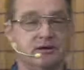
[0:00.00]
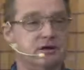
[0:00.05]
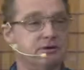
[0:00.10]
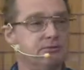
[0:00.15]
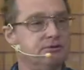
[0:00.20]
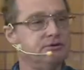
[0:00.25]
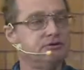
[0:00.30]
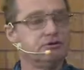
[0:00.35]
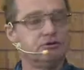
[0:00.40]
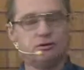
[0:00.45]

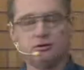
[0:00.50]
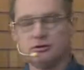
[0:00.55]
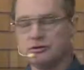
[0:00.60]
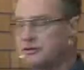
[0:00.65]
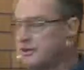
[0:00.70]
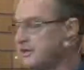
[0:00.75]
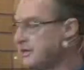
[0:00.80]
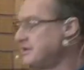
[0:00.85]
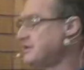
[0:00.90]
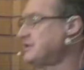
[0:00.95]
with all
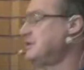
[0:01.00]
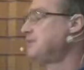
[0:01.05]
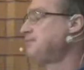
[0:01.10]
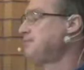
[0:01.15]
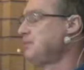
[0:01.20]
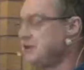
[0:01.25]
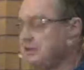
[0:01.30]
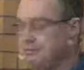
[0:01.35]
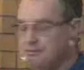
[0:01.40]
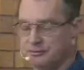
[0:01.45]
their sick
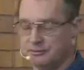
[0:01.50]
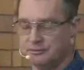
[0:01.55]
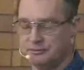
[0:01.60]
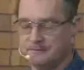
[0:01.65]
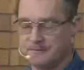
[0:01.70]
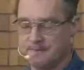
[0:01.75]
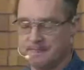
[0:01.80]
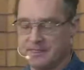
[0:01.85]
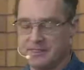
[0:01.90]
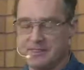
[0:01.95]
people.
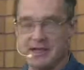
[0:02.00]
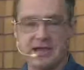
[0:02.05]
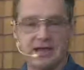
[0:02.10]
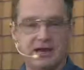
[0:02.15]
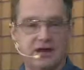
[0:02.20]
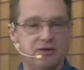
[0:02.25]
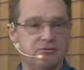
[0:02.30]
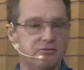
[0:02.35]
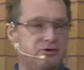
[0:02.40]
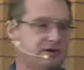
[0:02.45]
They
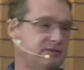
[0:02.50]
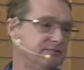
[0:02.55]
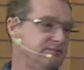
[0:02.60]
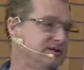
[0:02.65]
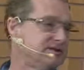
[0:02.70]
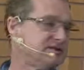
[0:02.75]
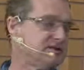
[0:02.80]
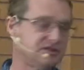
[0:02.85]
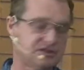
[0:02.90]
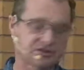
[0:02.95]
don't want to
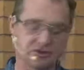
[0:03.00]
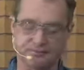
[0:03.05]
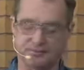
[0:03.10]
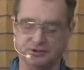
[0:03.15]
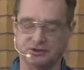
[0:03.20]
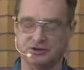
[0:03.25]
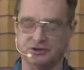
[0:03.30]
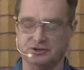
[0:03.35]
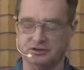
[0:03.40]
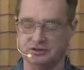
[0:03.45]
miss this
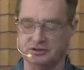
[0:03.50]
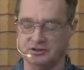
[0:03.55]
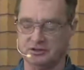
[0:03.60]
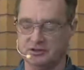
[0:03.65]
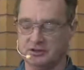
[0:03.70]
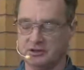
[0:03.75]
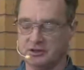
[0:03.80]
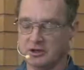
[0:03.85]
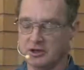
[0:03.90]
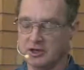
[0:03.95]

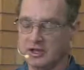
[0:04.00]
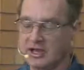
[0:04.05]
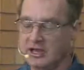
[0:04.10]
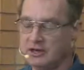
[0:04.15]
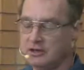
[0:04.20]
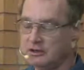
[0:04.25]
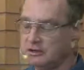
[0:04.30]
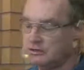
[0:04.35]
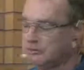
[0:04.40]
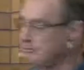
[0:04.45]
opportunity.
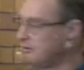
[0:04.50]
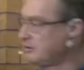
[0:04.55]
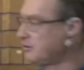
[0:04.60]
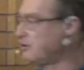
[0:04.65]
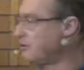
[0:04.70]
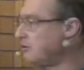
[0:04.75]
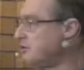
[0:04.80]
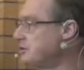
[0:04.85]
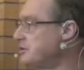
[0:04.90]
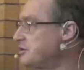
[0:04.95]
And Luke
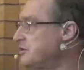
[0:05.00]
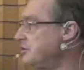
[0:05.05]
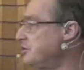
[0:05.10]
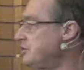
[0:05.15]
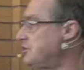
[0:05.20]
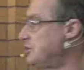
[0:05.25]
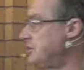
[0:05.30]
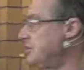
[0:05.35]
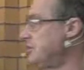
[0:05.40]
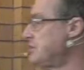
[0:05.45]
records that
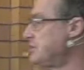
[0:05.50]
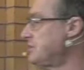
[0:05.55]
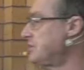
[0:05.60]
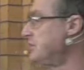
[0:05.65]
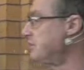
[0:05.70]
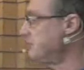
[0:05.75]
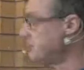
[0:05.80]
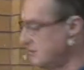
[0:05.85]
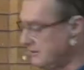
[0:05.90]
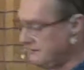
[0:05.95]
Jesus
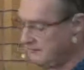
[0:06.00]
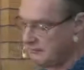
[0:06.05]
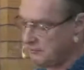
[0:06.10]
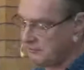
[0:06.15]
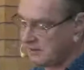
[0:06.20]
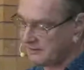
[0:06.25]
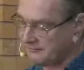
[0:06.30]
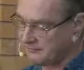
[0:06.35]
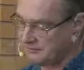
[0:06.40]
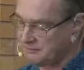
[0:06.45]
heals every
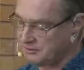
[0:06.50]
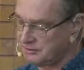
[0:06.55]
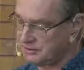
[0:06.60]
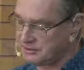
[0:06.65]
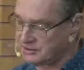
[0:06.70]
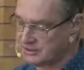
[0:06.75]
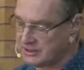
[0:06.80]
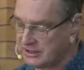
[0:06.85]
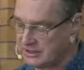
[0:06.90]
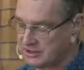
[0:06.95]
one of them with a
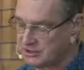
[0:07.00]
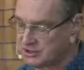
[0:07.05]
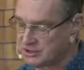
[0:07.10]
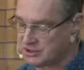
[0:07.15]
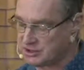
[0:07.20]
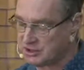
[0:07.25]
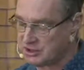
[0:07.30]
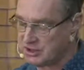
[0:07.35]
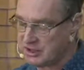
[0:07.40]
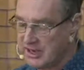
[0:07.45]

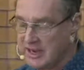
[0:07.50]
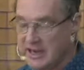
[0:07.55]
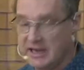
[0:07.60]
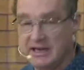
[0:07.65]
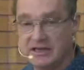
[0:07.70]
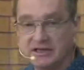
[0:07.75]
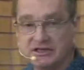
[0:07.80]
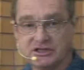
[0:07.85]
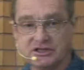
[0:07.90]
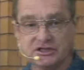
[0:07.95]
touch, and
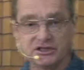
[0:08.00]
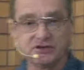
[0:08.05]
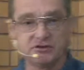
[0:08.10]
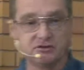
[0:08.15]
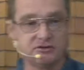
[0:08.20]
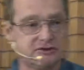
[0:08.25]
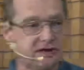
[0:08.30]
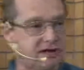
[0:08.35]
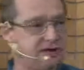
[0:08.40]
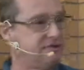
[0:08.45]
he's
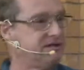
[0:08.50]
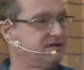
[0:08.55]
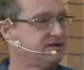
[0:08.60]
still going at